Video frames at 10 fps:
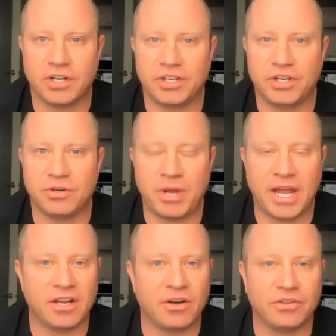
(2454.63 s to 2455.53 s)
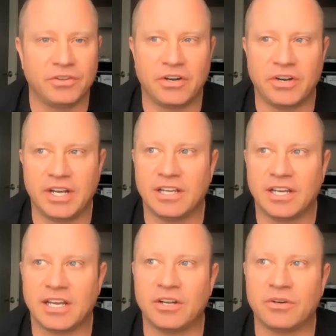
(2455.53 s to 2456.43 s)
And you're bang on there, right?
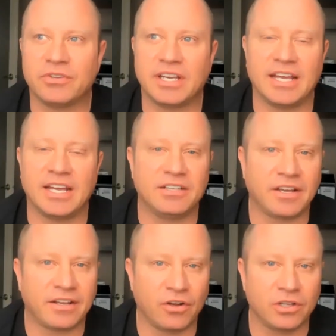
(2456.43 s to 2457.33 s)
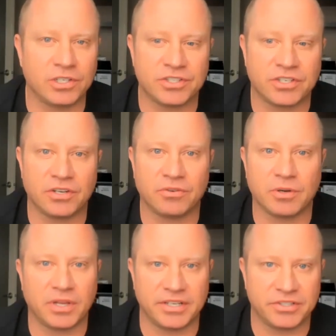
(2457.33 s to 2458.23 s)
Like, I don't think any technology is going to
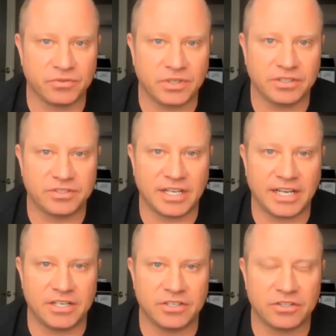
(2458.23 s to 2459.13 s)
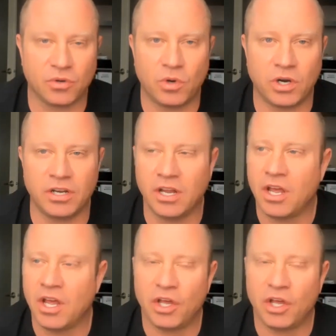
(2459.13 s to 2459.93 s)
replace a real estate agent. So, one,